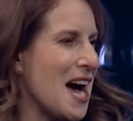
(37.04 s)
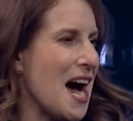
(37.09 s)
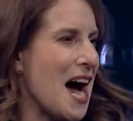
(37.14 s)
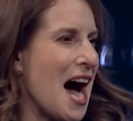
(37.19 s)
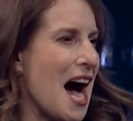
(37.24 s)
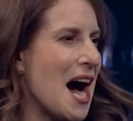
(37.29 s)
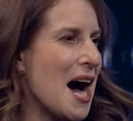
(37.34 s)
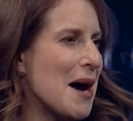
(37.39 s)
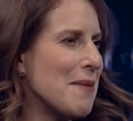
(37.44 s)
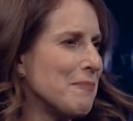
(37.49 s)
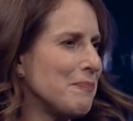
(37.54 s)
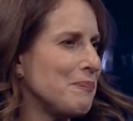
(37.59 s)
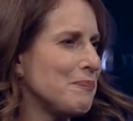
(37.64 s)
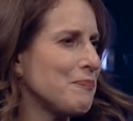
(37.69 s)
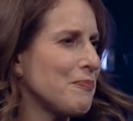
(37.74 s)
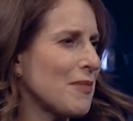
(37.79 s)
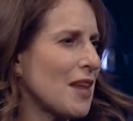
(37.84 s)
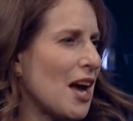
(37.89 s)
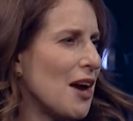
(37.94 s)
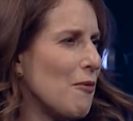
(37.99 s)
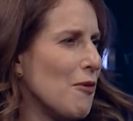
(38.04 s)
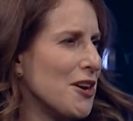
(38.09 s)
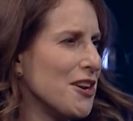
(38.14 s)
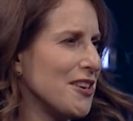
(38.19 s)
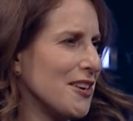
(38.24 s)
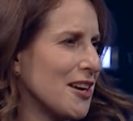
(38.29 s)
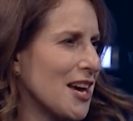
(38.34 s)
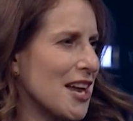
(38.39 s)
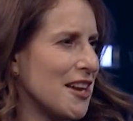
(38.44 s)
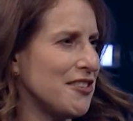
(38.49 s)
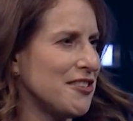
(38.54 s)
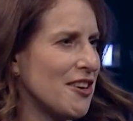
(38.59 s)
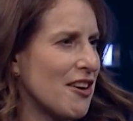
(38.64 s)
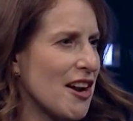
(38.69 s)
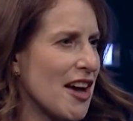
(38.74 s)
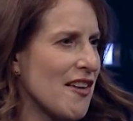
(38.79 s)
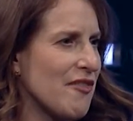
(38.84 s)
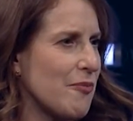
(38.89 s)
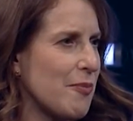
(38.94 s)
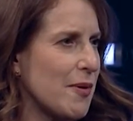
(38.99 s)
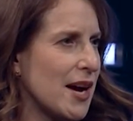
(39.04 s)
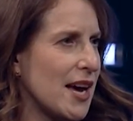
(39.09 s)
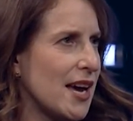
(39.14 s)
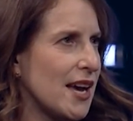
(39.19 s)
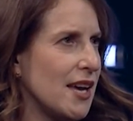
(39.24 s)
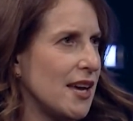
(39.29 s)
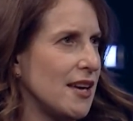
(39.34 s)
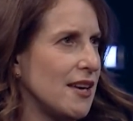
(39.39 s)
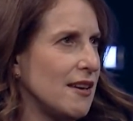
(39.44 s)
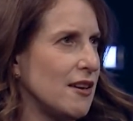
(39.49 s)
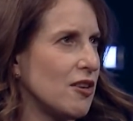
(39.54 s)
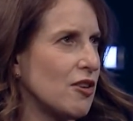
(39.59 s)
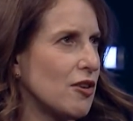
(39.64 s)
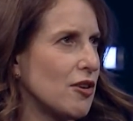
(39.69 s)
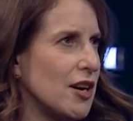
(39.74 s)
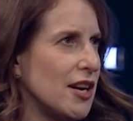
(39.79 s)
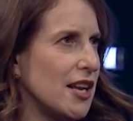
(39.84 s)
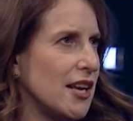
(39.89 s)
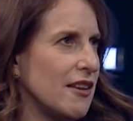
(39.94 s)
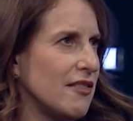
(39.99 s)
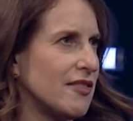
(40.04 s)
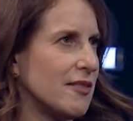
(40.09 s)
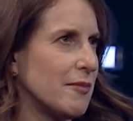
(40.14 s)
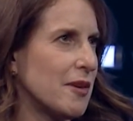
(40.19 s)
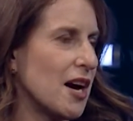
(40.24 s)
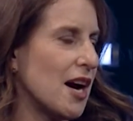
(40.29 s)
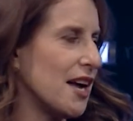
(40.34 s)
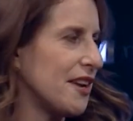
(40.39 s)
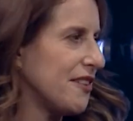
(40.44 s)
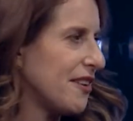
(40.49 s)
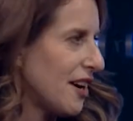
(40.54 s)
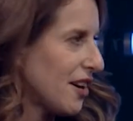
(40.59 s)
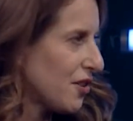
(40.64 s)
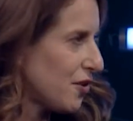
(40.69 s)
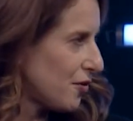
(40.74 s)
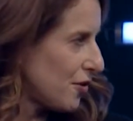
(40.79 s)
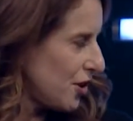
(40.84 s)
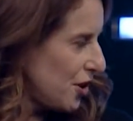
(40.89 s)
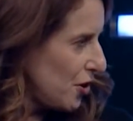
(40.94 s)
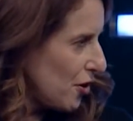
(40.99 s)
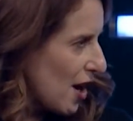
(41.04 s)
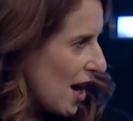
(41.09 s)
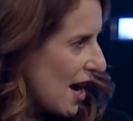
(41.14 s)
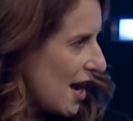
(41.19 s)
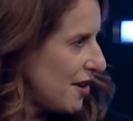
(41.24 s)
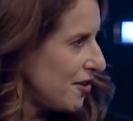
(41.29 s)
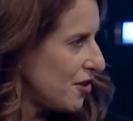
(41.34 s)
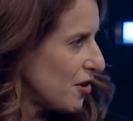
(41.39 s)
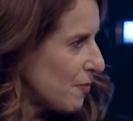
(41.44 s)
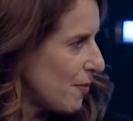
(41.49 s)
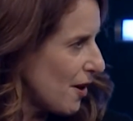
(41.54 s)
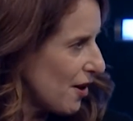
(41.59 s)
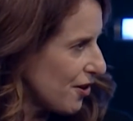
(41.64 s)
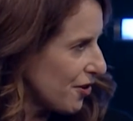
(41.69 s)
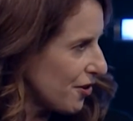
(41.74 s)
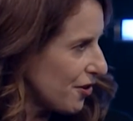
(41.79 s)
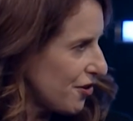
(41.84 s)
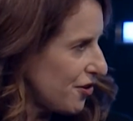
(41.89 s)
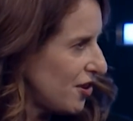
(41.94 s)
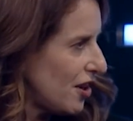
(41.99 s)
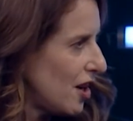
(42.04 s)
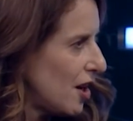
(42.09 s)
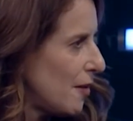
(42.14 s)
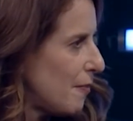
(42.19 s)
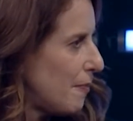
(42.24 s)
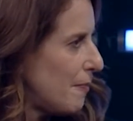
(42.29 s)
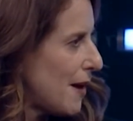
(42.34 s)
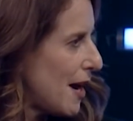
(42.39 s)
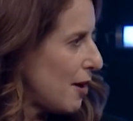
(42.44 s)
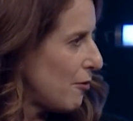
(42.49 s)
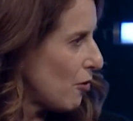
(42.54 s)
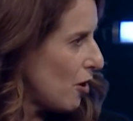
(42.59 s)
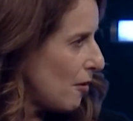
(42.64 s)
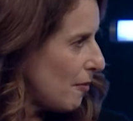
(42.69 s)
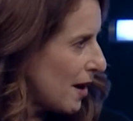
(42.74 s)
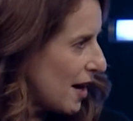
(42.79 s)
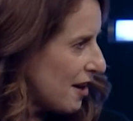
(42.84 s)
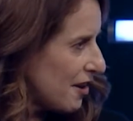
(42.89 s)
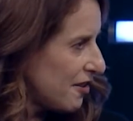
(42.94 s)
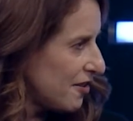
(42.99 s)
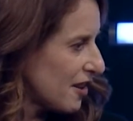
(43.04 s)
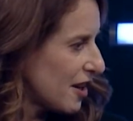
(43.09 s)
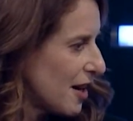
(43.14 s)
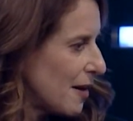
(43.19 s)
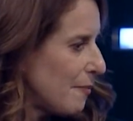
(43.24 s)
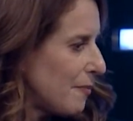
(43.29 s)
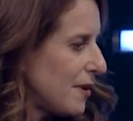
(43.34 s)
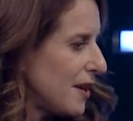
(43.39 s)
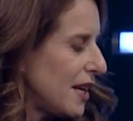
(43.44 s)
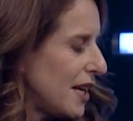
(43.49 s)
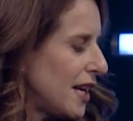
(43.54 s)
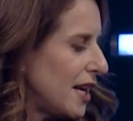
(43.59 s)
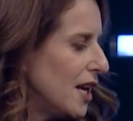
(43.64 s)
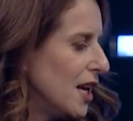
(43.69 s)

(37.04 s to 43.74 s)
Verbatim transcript: Um, I want to kind of start off by creating some context for you guys, your partnership. Bad Robot is a company.